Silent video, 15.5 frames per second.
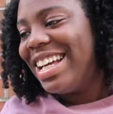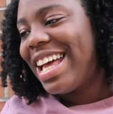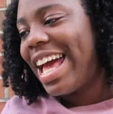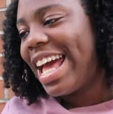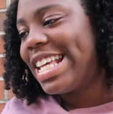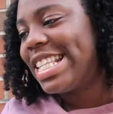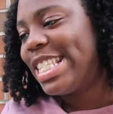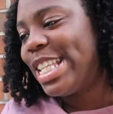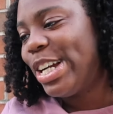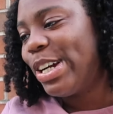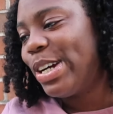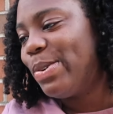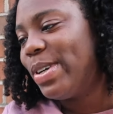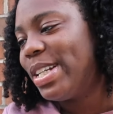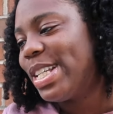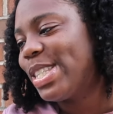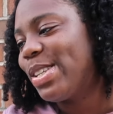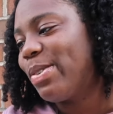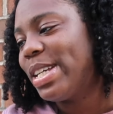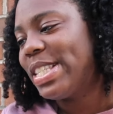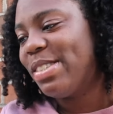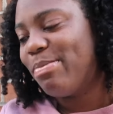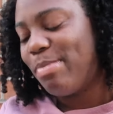Hey Siri, what does the
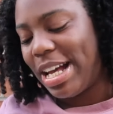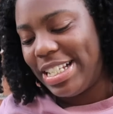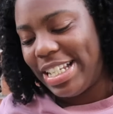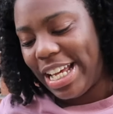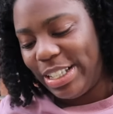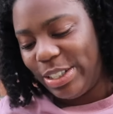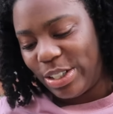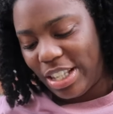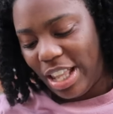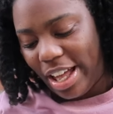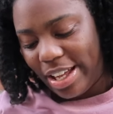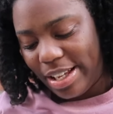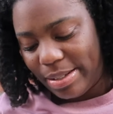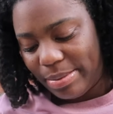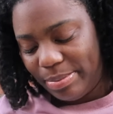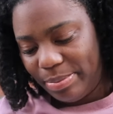rest of my day look like?